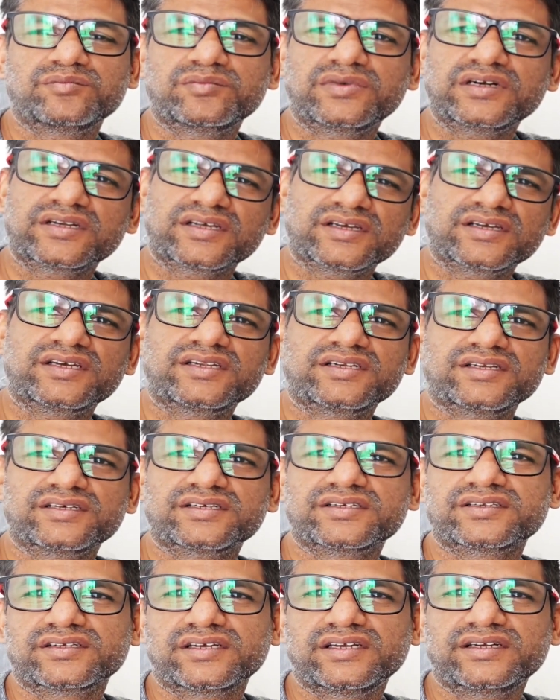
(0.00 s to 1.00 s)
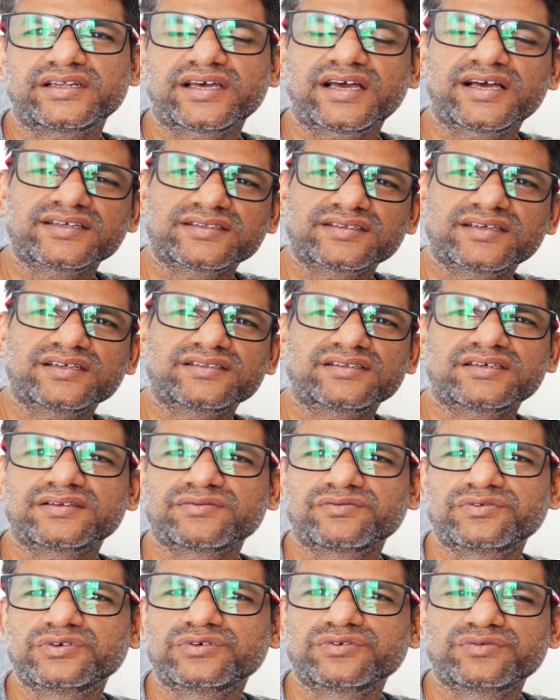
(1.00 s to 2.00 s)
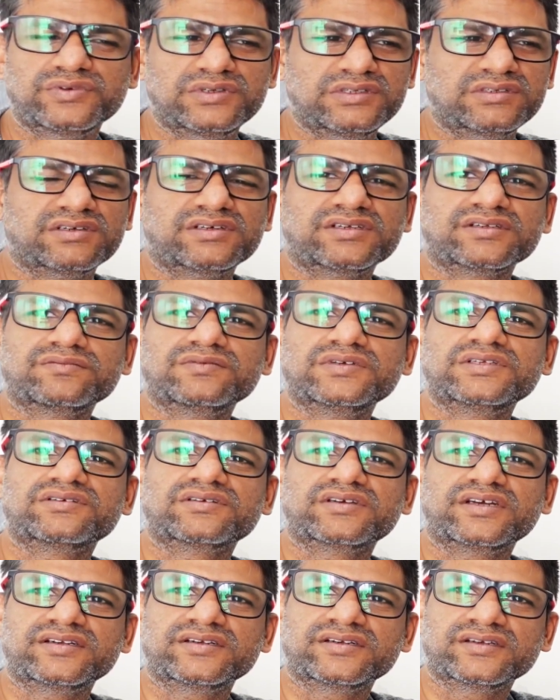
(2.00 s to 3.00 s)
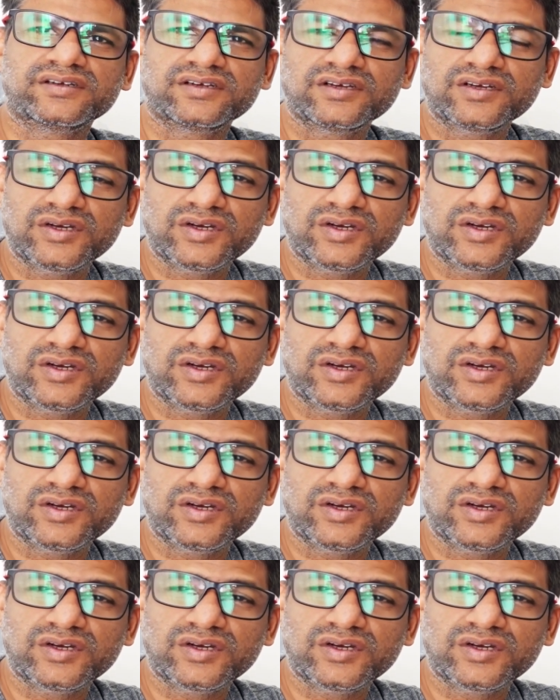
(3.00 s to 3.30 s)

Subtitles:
But again, it has other few features which can